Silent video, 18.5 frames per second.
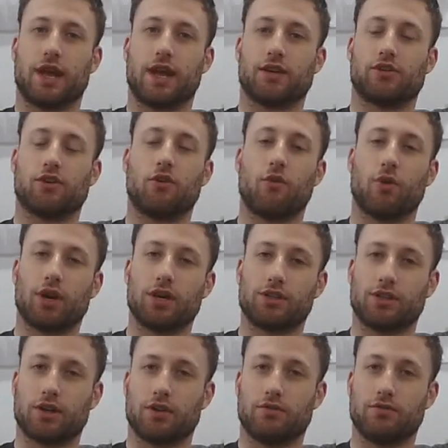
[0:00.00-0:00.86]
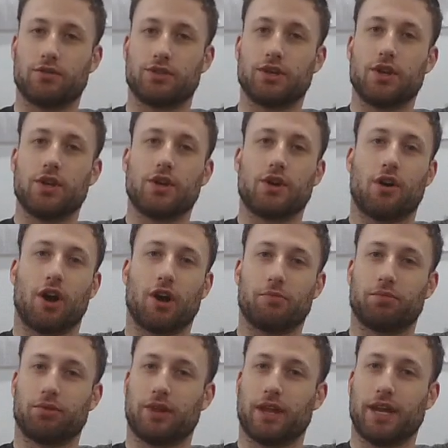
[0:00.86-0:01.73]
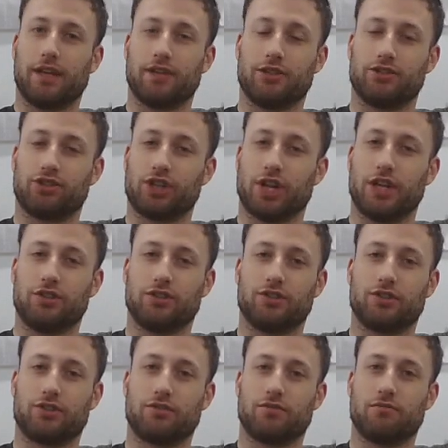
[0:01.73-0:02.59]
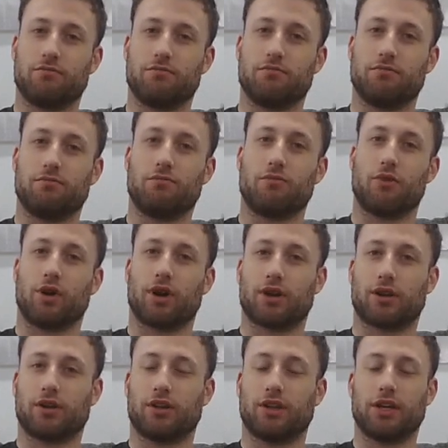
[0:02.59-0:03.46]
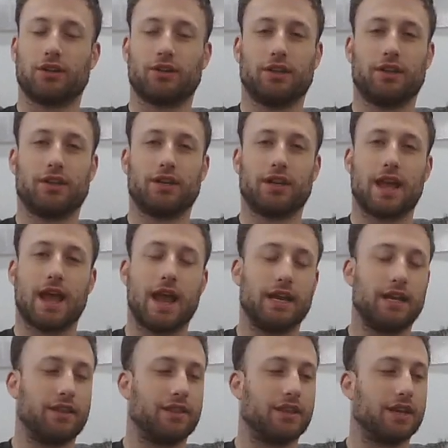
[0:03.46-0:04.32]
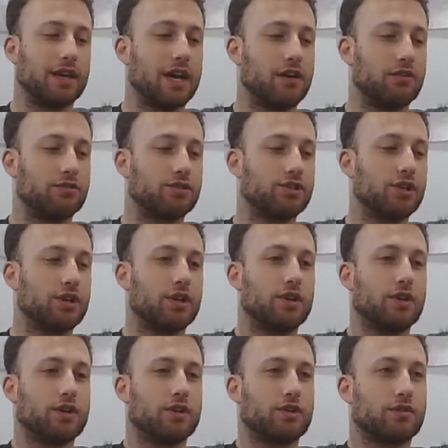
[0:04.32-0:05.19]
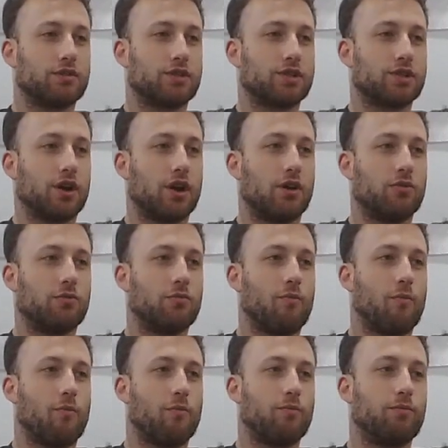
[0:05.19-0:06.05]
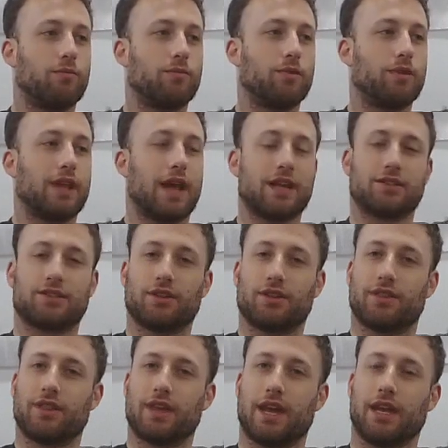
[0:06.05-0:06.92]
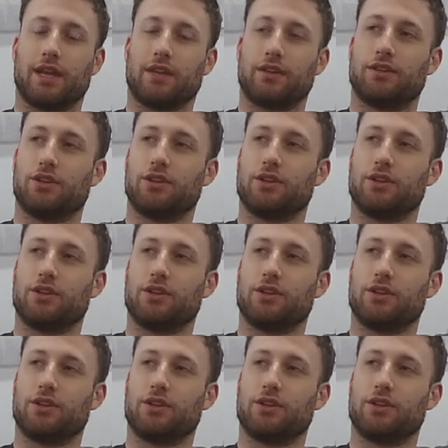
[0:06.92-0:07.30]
And chord tones are playing the changes more clearly than anything else. So that's the thing.